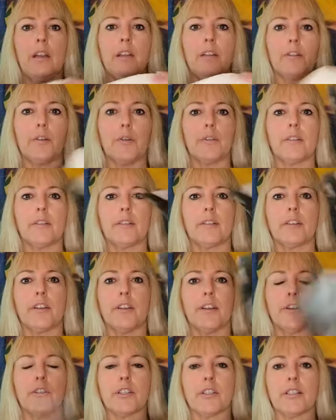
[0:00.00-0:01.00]
You you
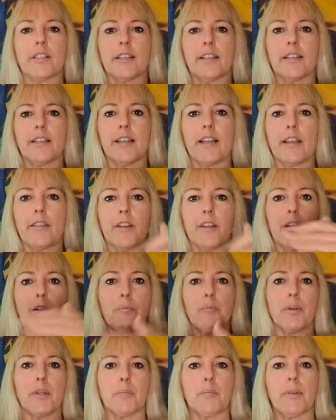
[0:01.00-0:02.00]
know, just stick it down there,
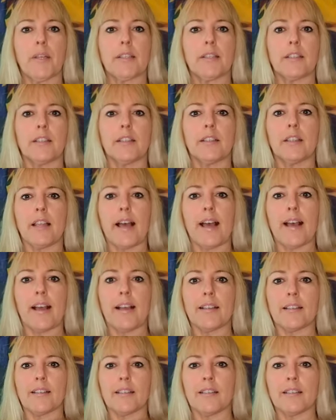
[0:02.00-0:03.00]
put a piece of
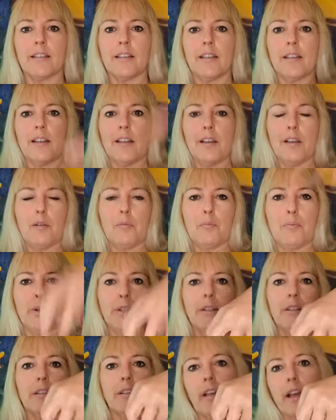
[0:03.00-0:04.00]
glass,
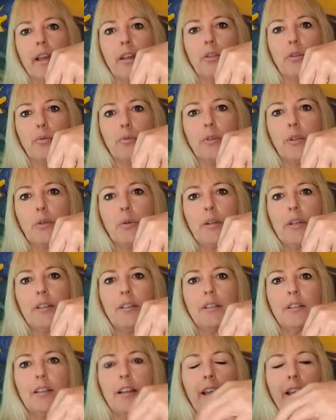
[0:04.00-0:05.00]
put the light through
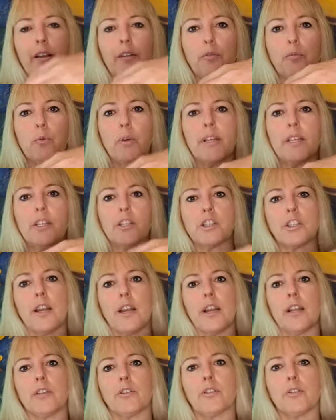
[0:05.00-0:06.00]
it, and when it
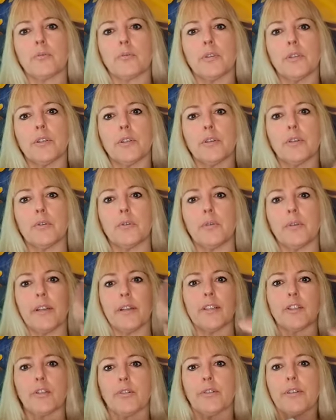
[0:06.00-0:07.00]
shines through,
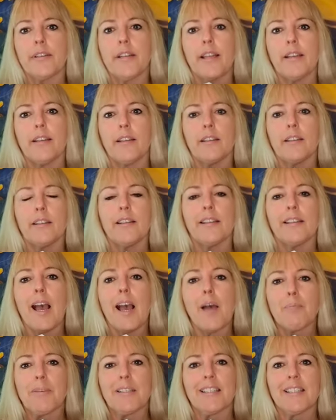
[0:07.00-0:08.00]
it's creating the
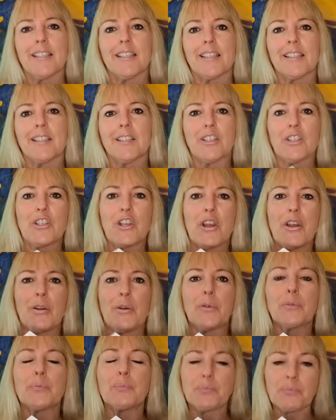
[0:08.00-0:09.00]
opposite.
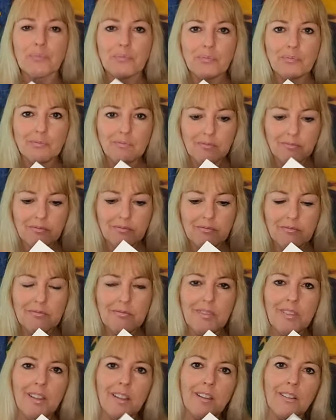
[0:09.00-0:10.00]
So
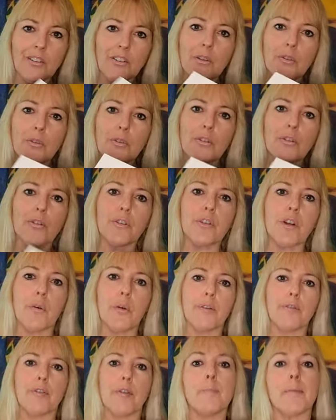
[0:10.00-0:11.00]
so you're
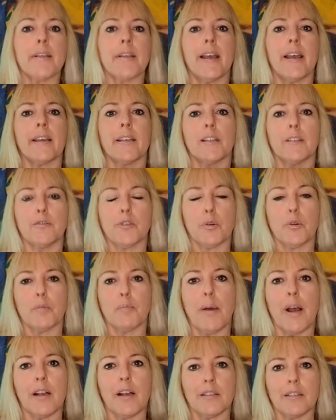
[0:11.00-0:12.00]
going from a negative to a
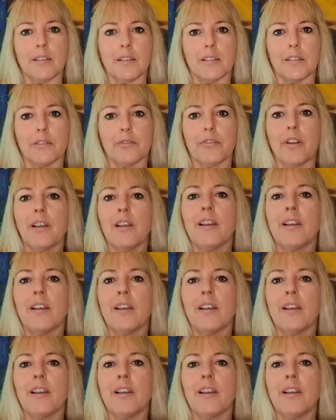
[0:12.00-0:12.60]
positive.